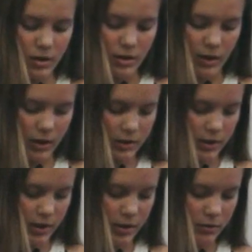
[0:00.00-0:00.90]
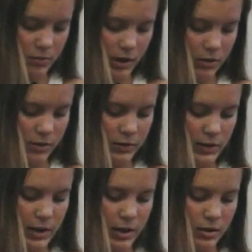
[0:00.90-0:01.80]
and I had days when I was
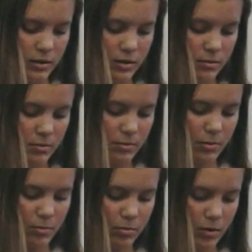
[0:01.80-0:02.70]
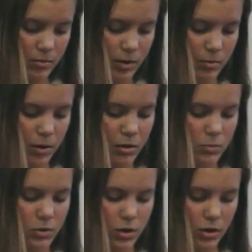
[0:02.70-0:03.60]
sad, but my mom
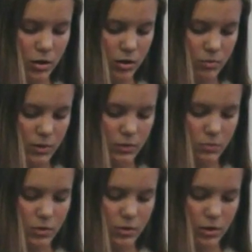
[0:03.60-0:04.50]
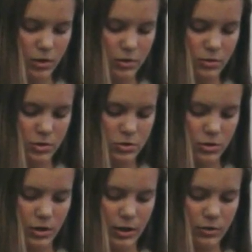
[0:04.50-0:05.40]
would always work hard to
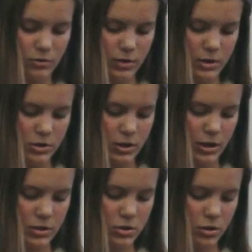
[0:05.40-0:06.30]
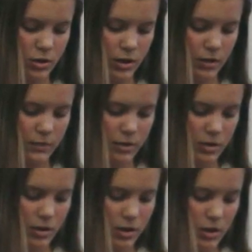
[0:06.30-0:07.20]
ensure cancer didn't change our lives.
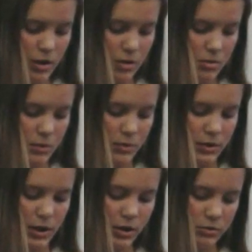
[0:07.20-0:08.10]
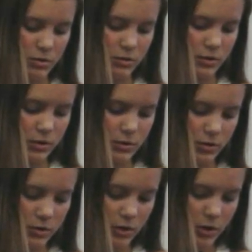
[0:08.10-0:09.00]
We would take cruises,
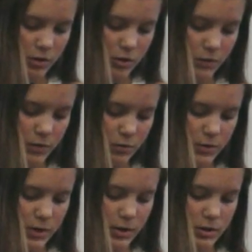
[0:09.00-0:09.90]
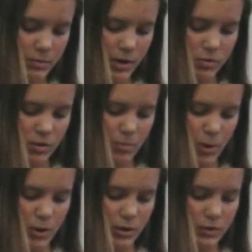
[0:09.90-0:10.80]
go for the week into my
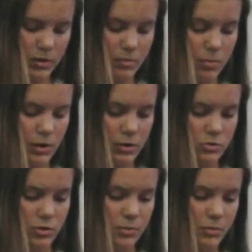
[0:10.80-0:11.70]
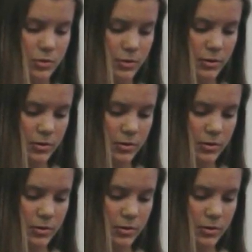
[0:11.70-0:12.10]
grandparents, and plan trips.